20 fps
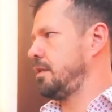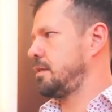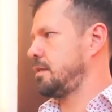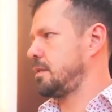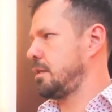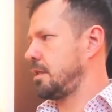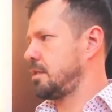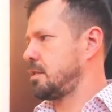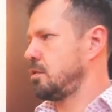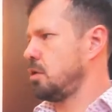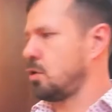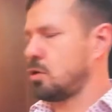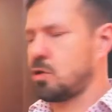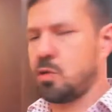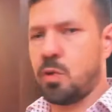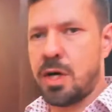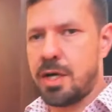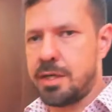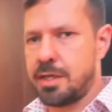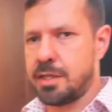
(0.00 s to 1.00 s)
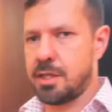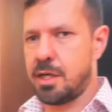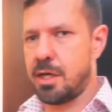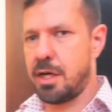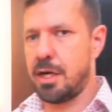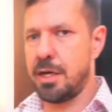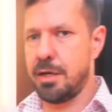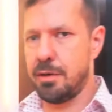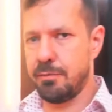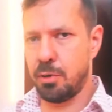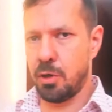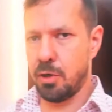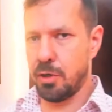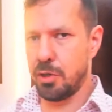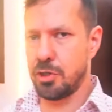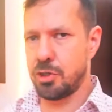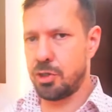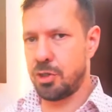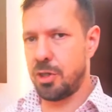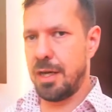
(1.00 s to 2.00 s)
it's not quite as high a
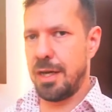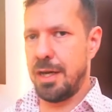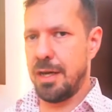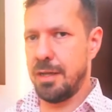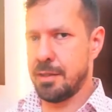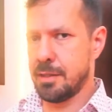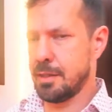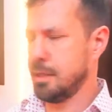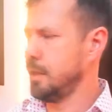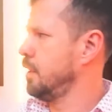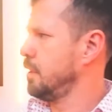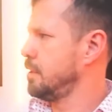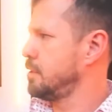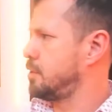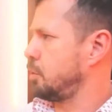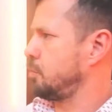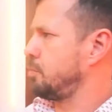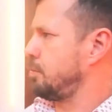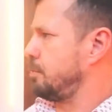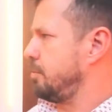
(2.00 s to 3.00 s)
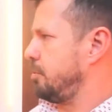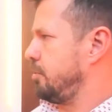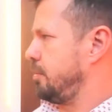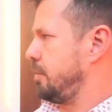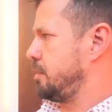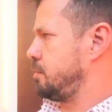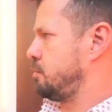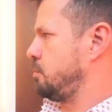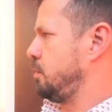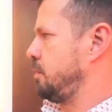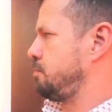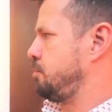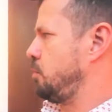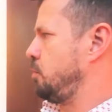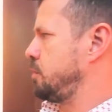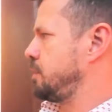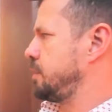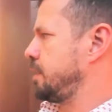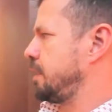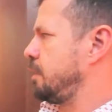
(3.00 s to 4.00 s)
polish as Super Mirror, that's worth
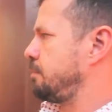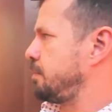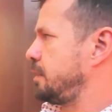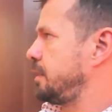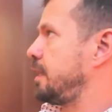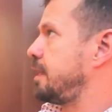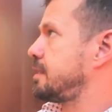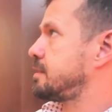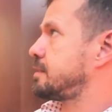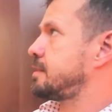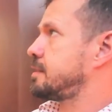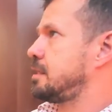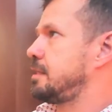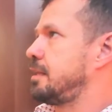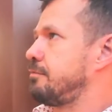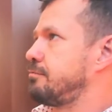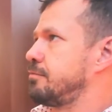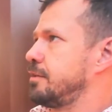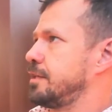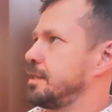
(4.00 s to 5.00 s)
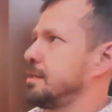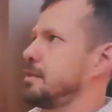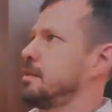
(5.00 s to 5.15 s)
pointing out, but it has this lovely